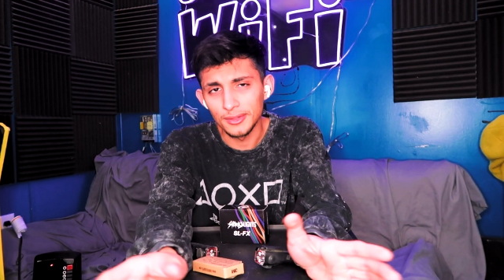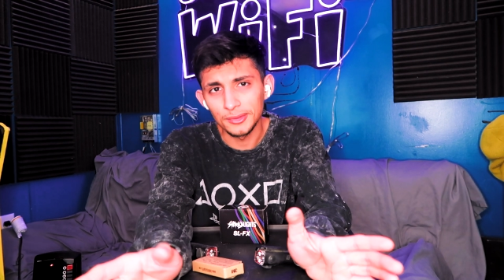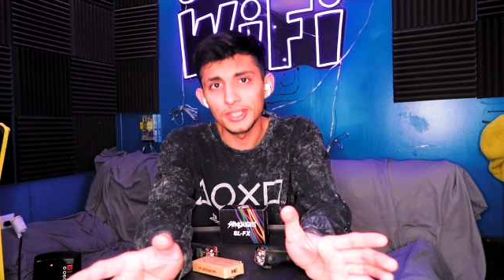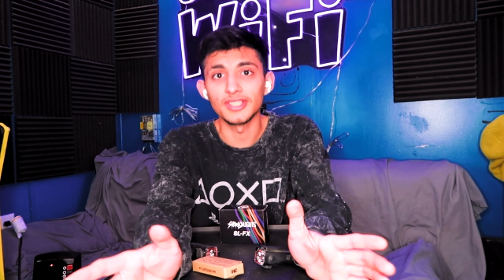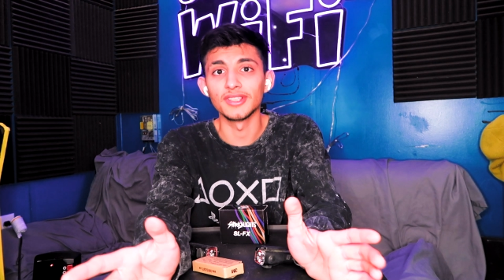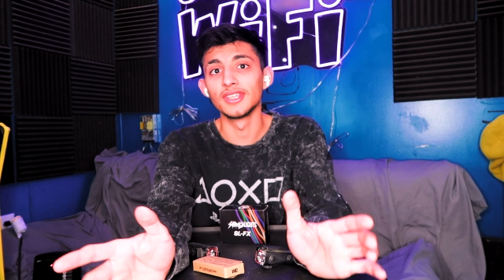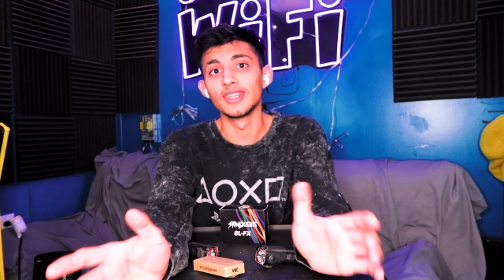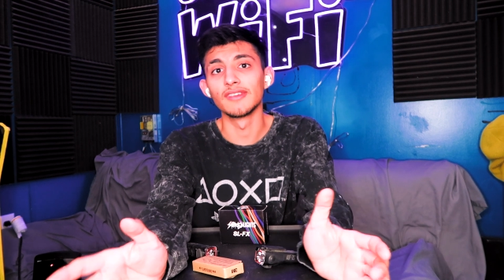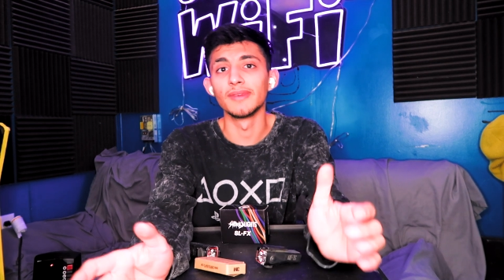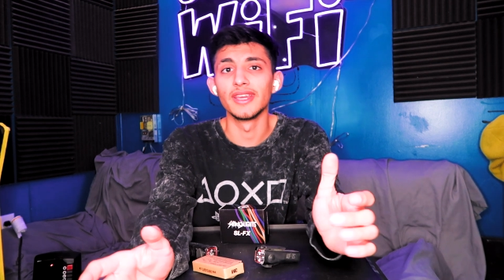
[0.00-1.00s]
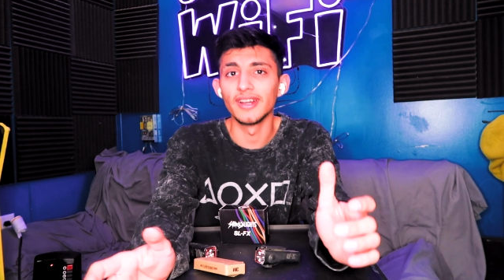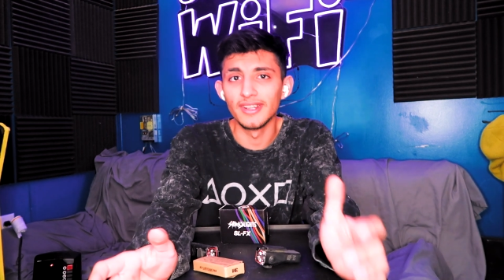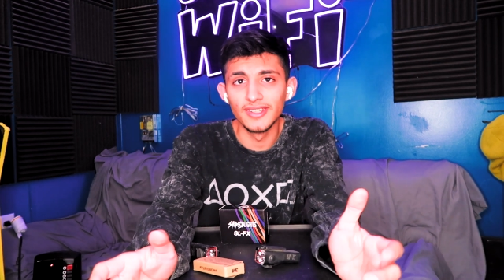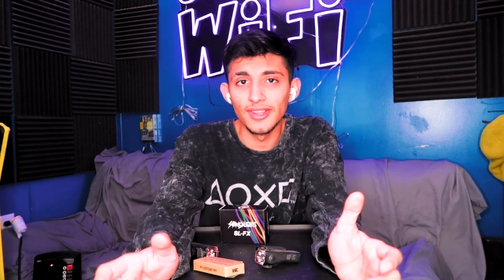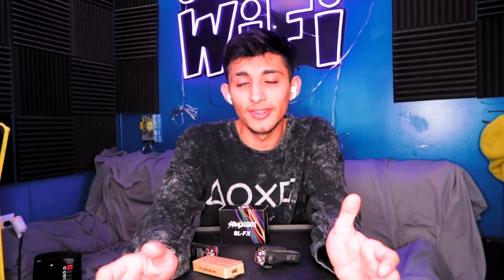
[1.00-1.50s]
And recently, they've made
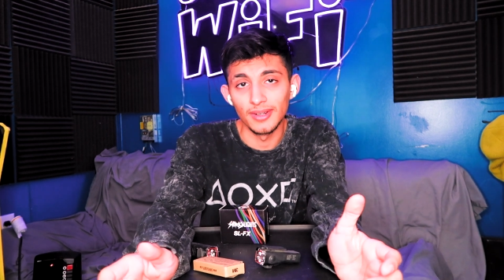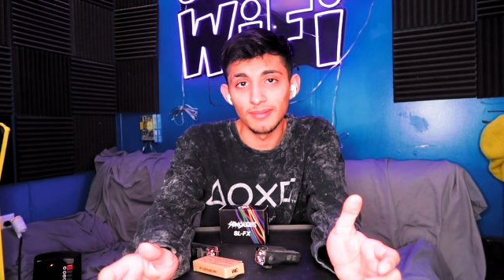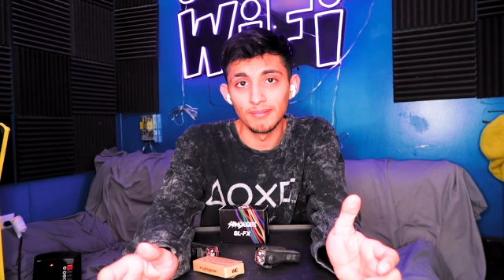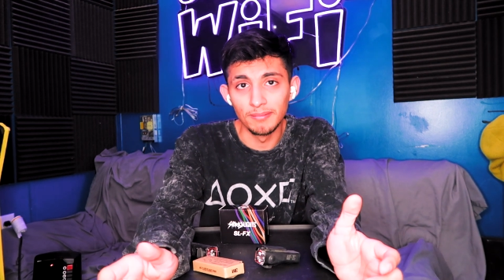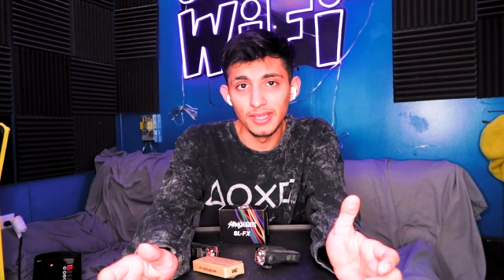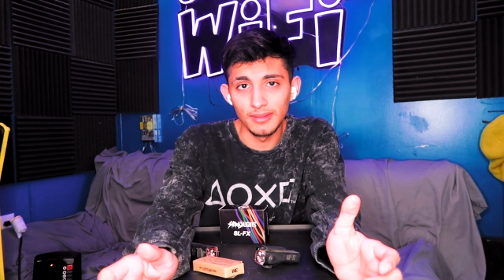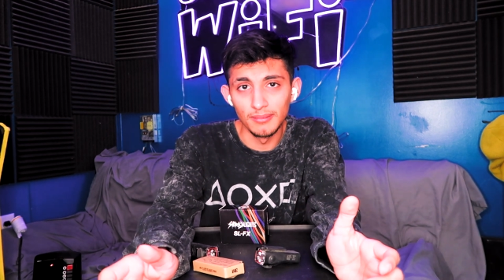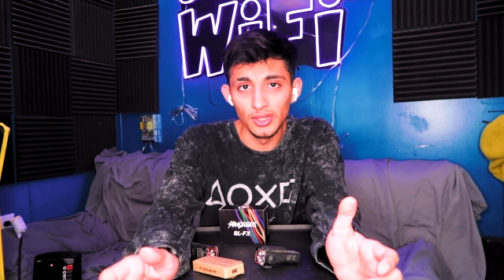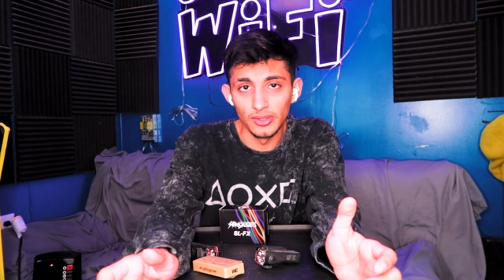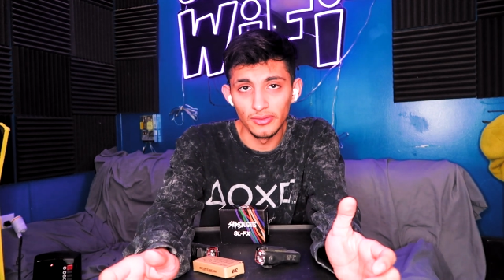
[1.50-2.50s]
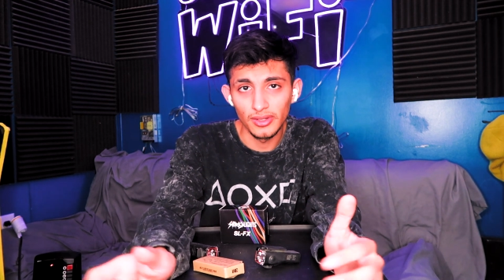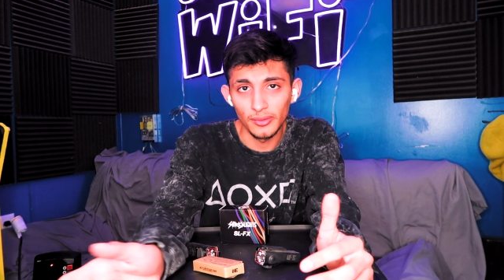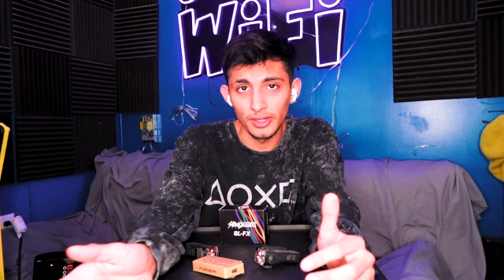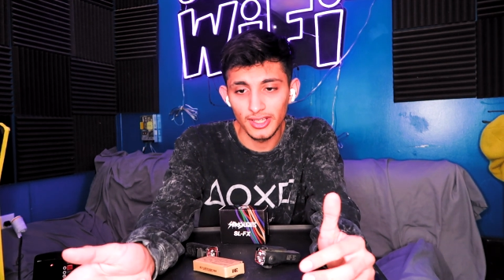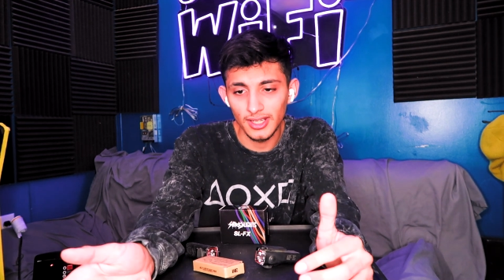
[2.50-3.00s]
another big move
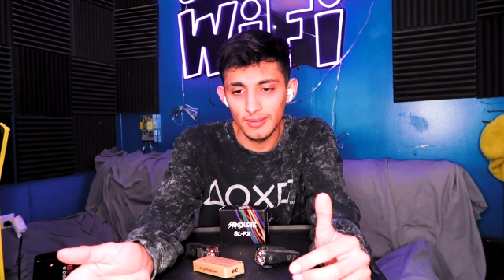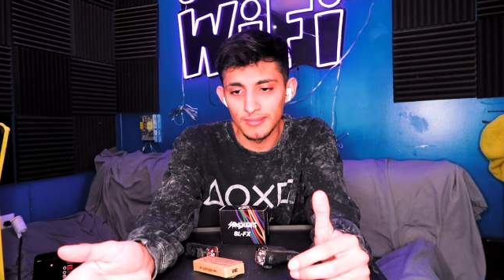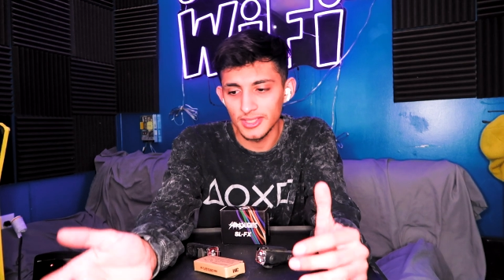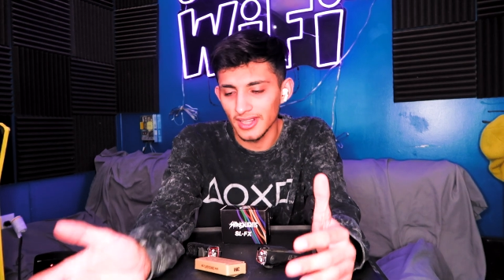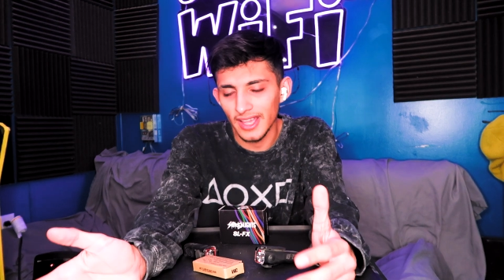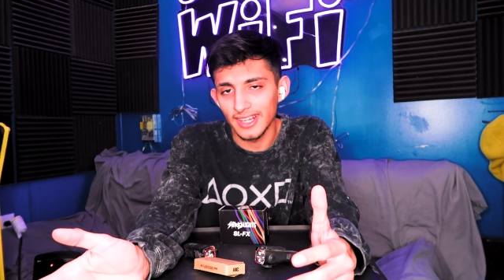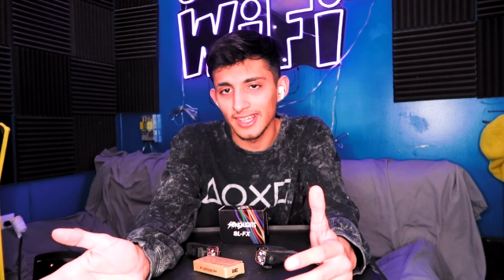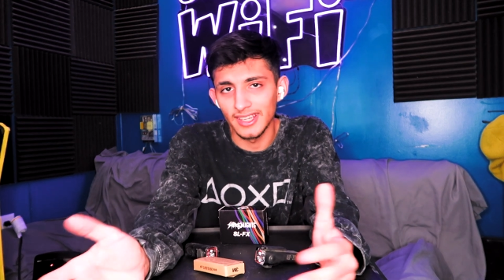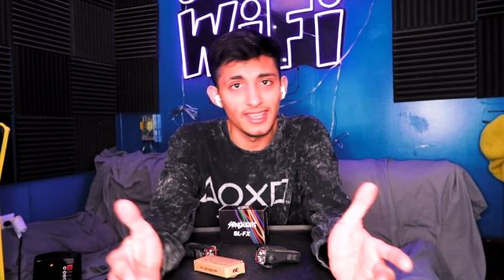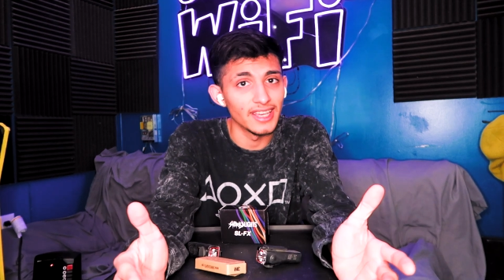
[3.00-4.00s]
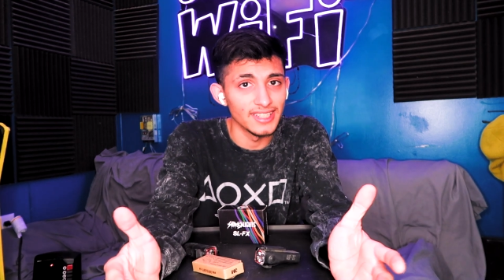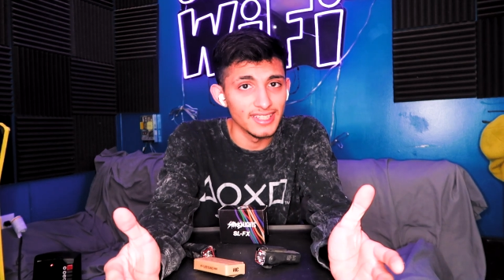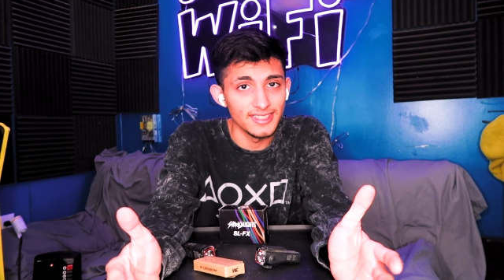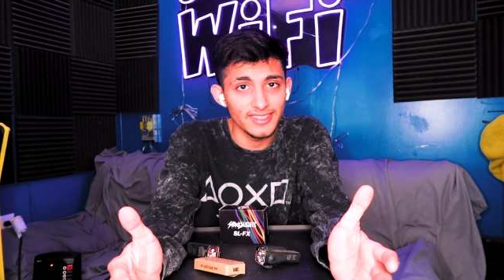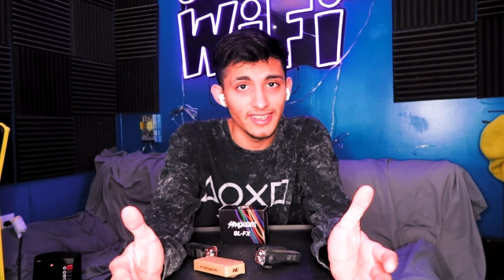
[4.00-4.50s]
when it comes to lighting and
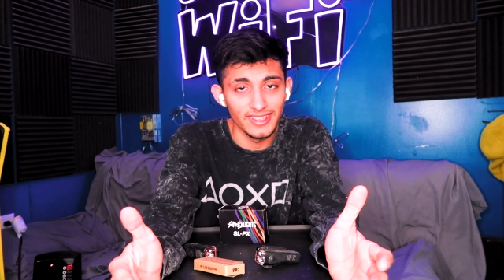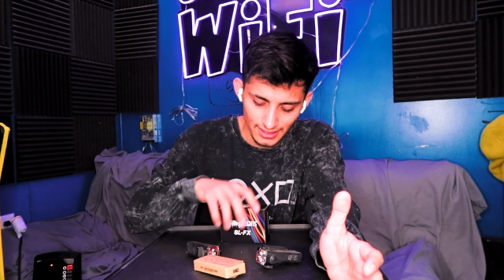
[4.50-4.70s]
e-skate.